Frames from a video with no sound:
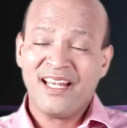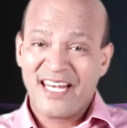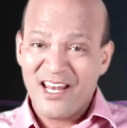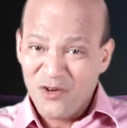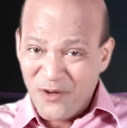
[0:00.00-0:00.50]

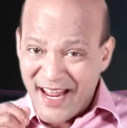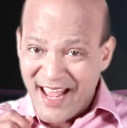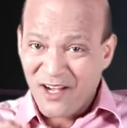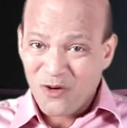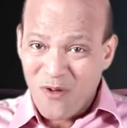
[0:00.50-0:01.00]
Can you
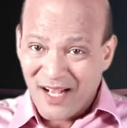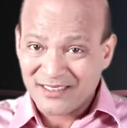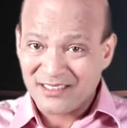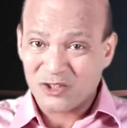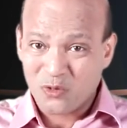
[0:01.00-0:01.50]
dare to
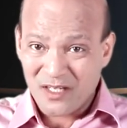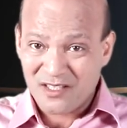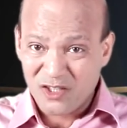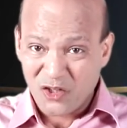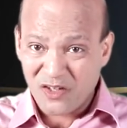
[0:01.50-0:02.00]
ask this
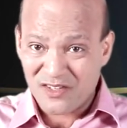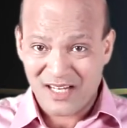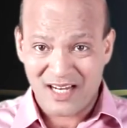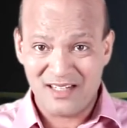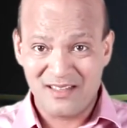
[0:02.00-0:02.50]
question to your
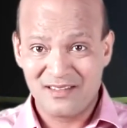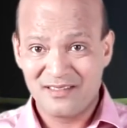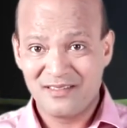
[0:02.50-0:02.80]
child?